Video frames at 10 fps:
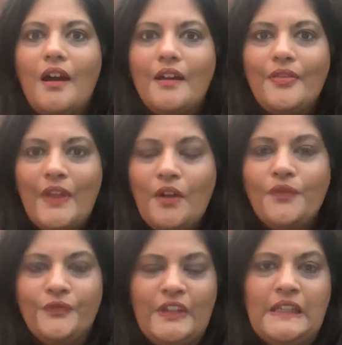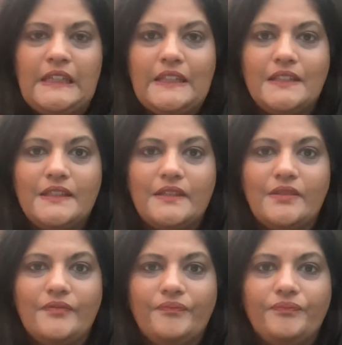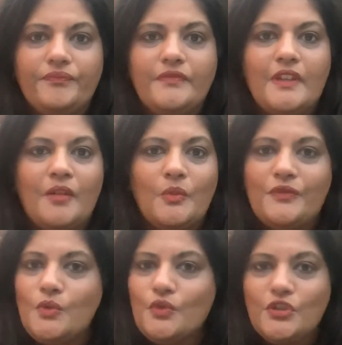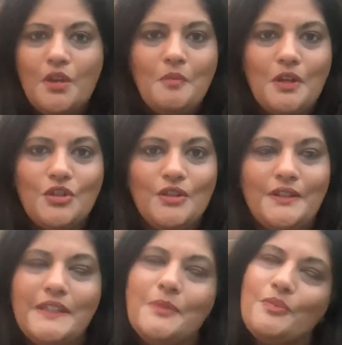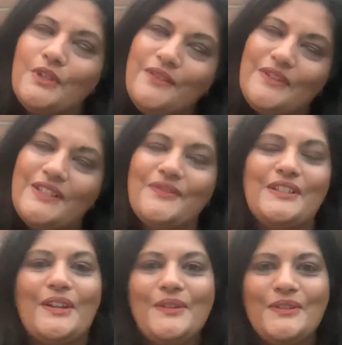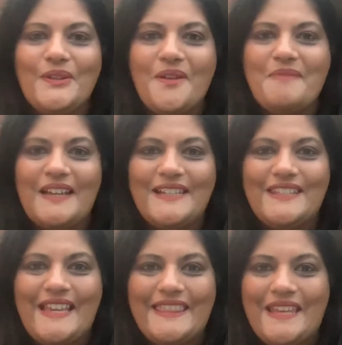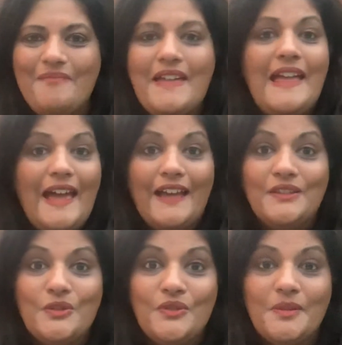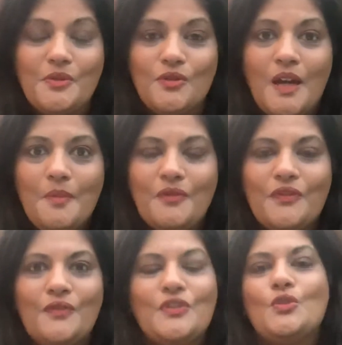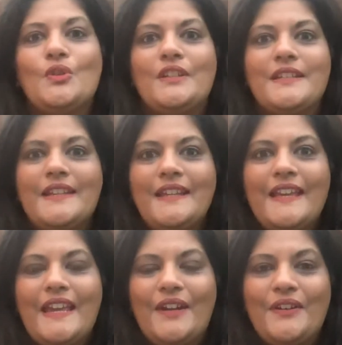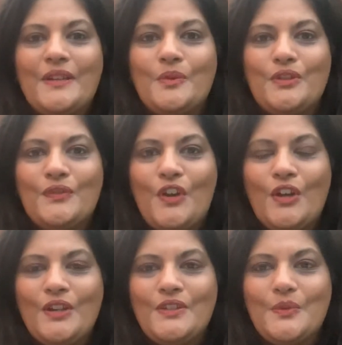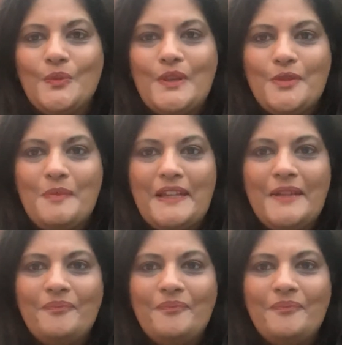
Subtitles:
they are feelings. And we've talked so much in these previous videos, so go back and check them, and do subscribe if you've enjoyed hearing what you've heard with me.